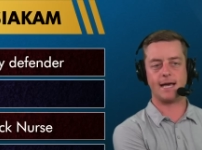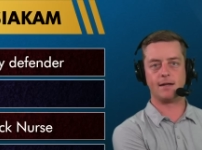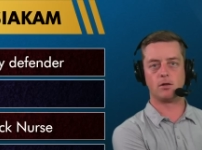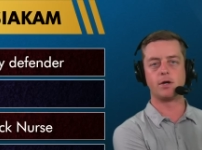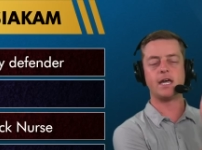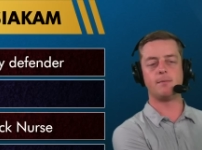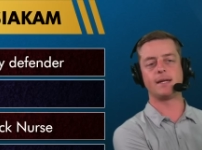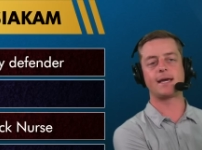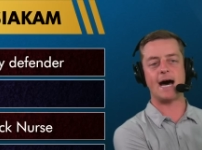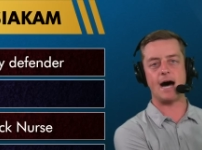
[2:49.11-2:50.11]
And look at him
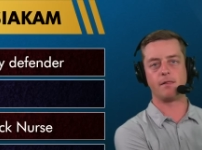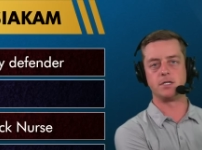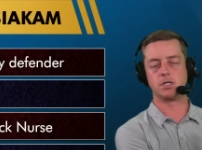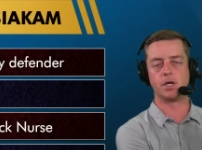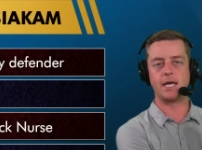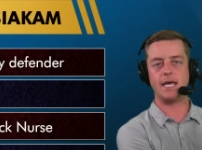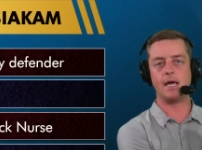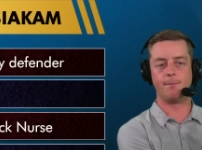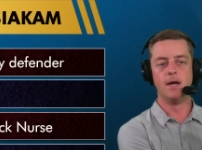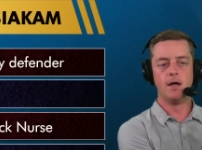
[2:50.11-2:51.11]
in college. Look at
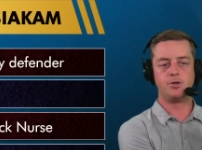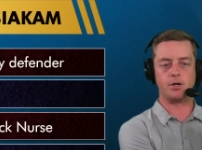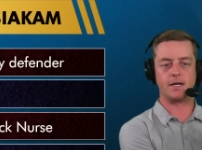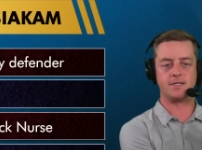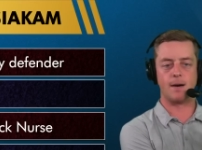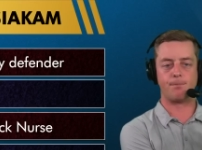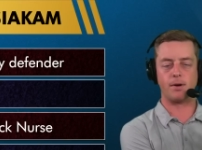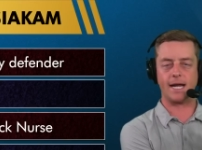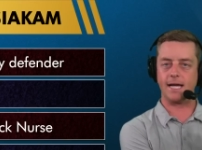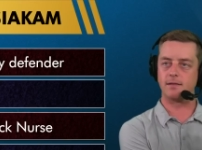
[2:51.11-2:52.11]
him during his
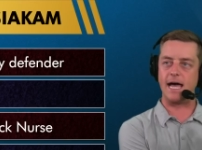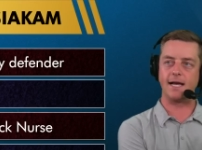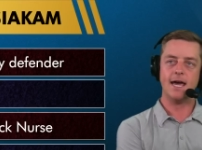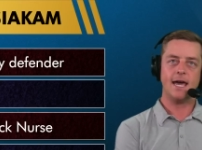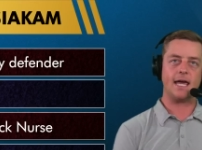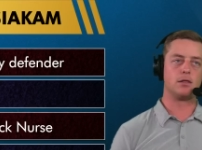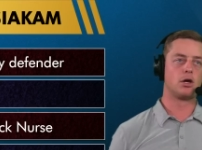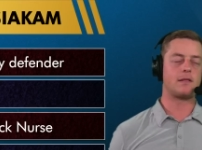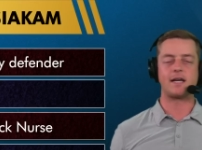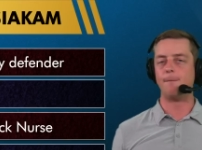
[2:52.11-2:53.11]
upbringing. Like, he
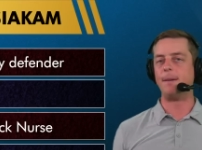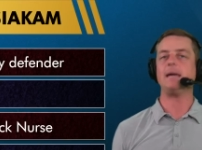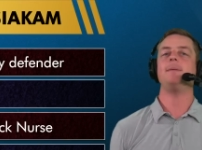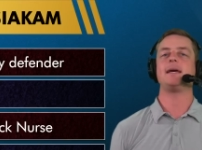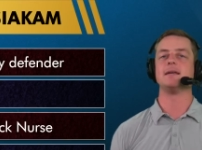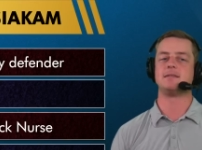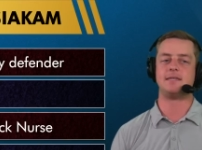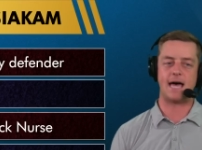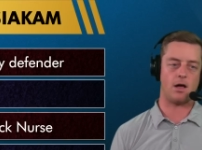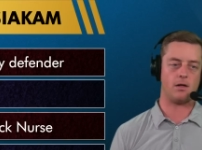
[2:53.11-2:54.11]
looked like a baby
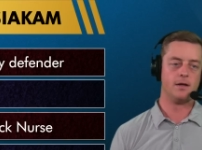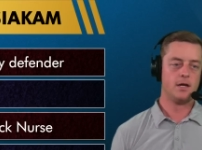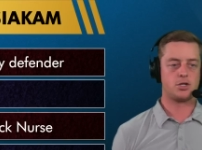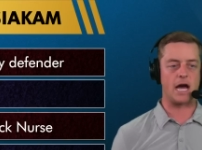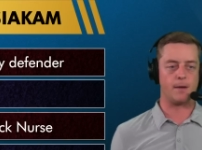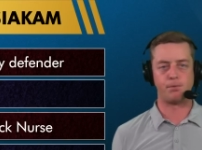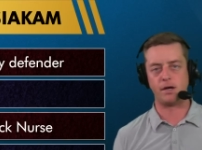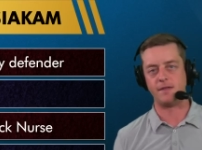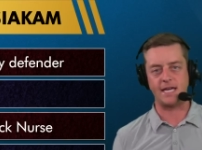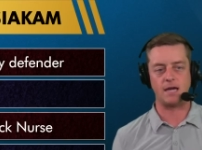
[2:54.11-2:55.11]
gazelle trying to
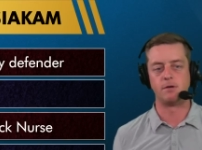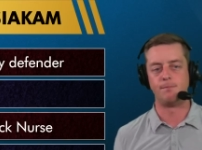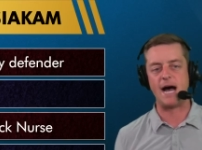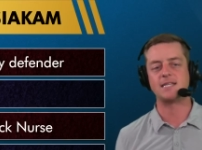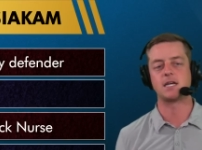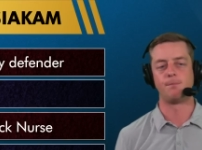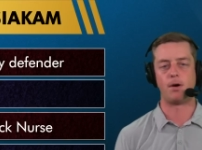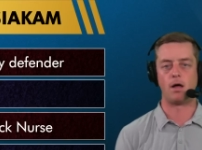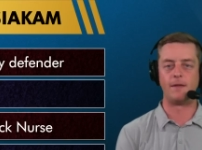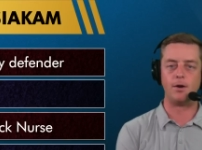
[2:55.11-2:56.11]
play the game of
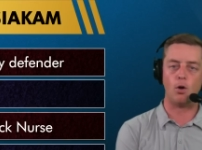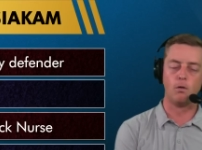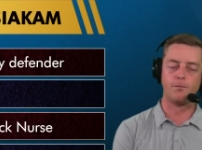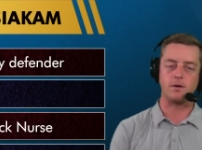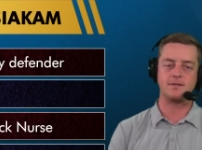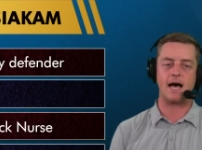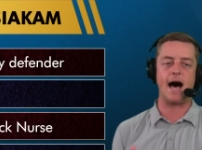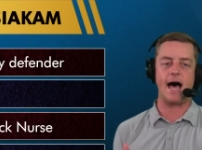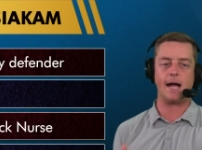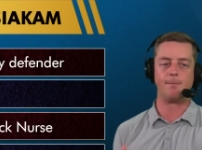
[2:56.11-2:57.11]
basketball. And then over
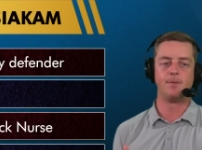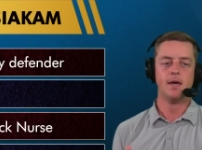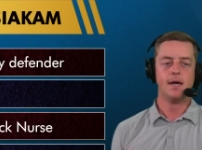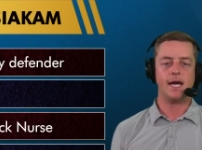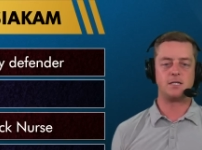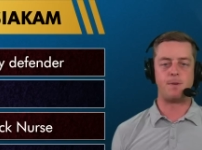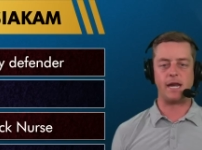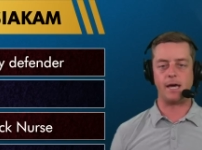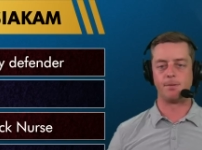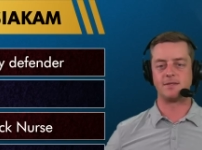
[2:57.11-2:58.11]
time, He's
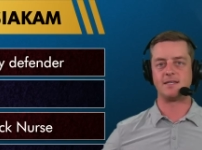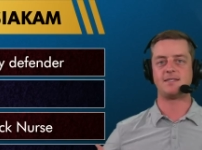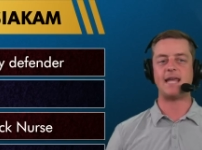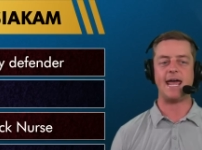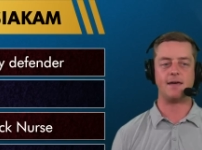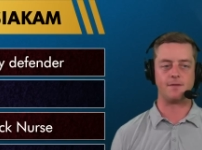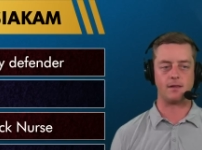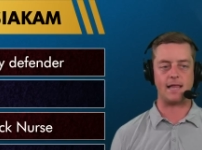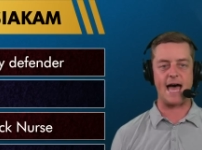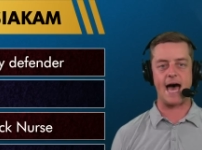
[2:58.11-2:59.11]
been able to stay in the
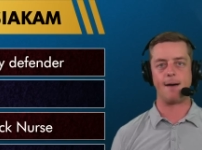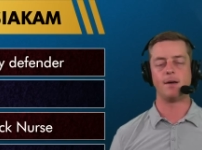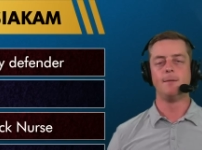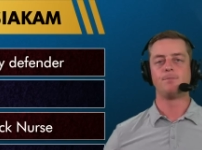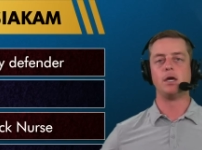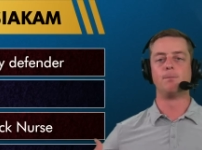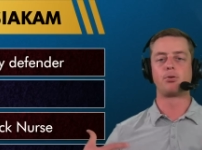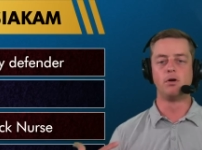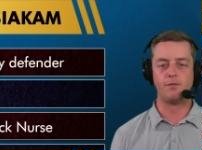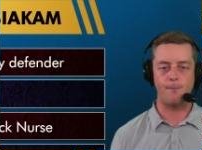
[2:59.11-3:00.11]
lab,
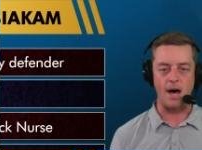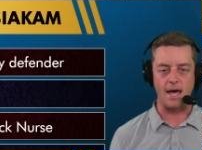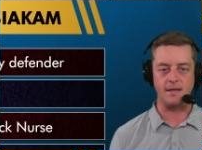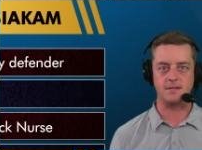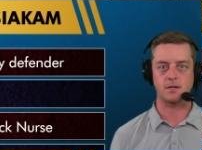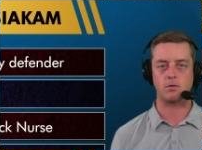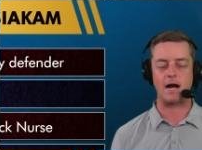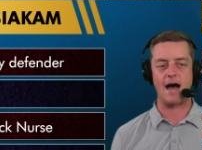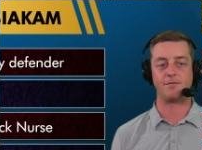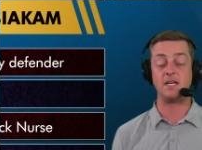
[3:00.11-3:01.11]
improve upon his craft.